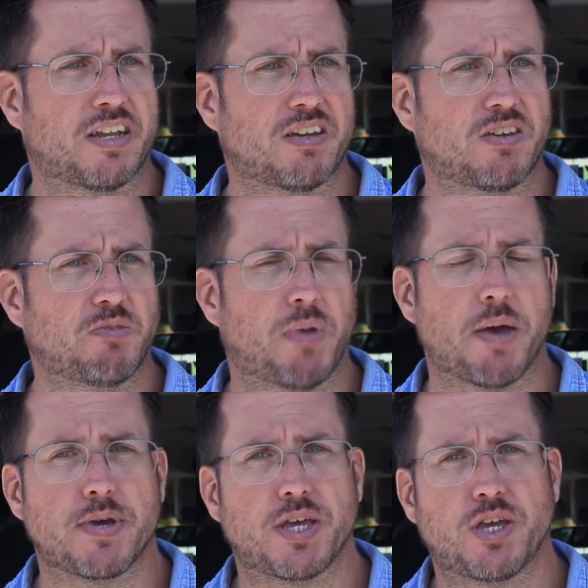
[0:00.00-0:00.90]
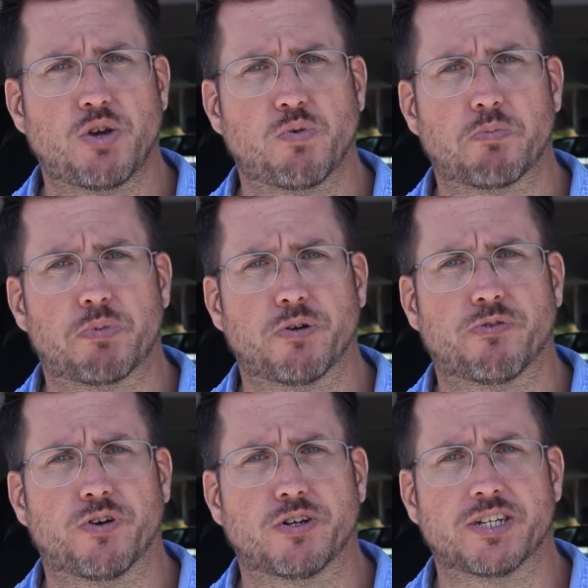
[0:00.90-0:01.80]
maybe you would
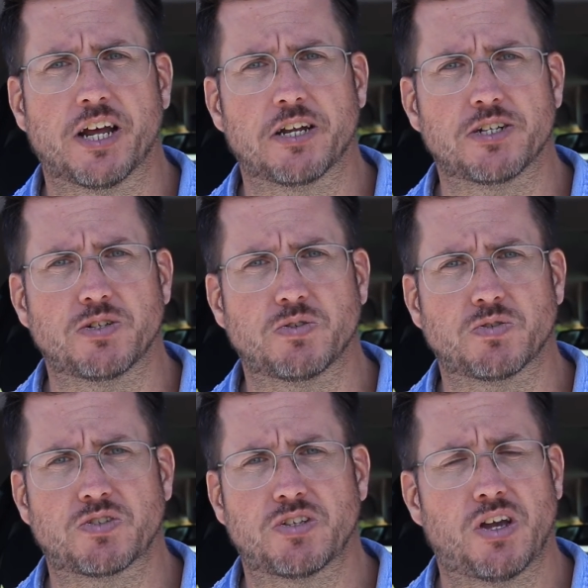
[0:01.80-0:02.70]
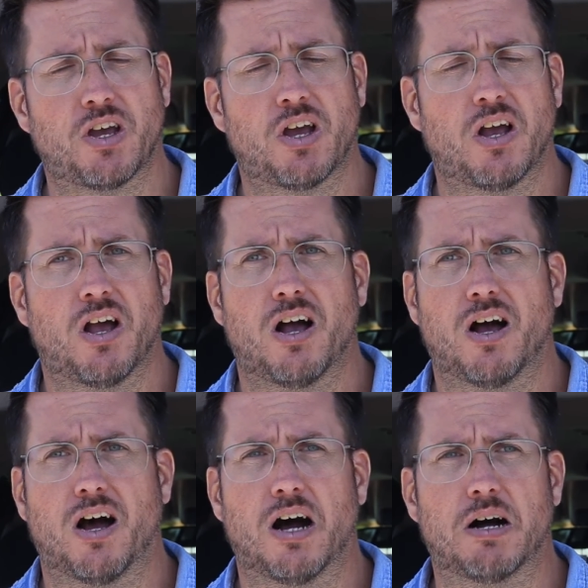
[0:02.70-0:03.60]
prefer tennis shoes,
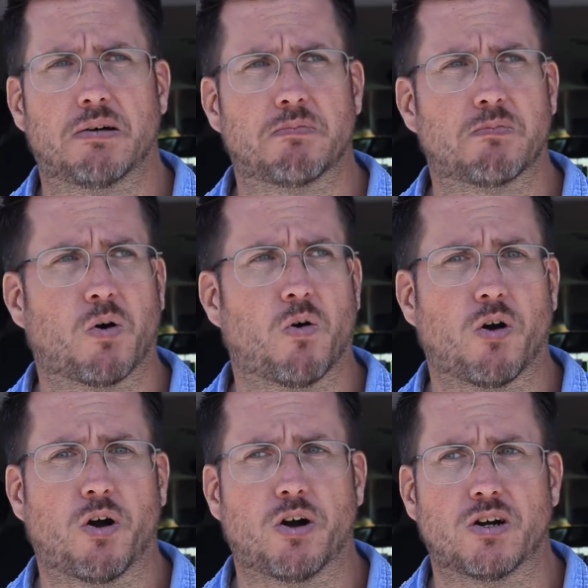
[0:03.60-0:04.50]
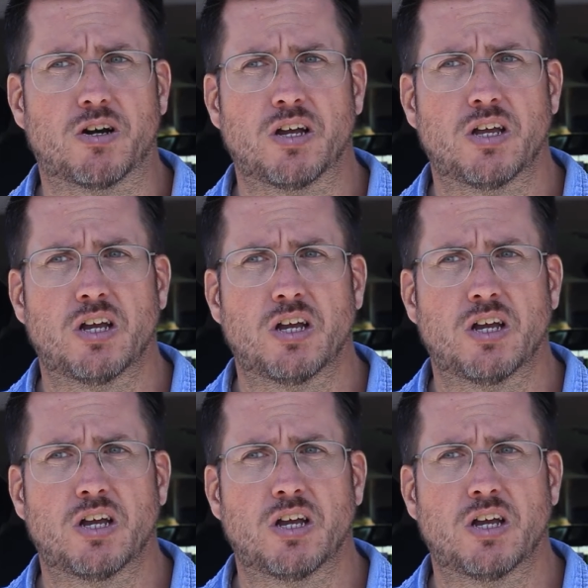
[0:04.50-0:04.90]
or